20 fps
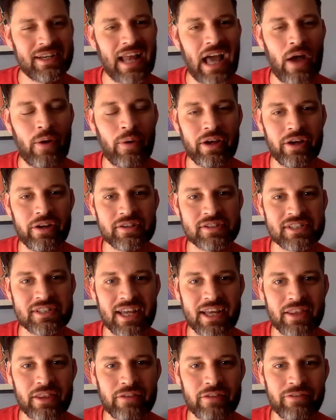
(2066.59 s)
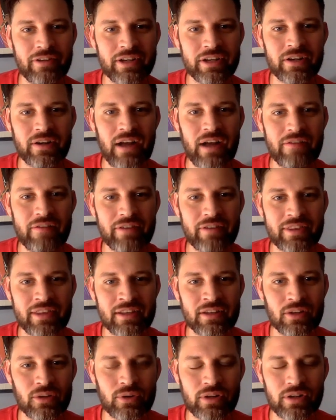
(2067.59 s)
now I understand the funny graphic
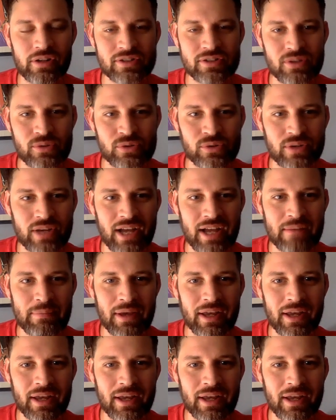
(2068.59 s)
that Logan, our social guy,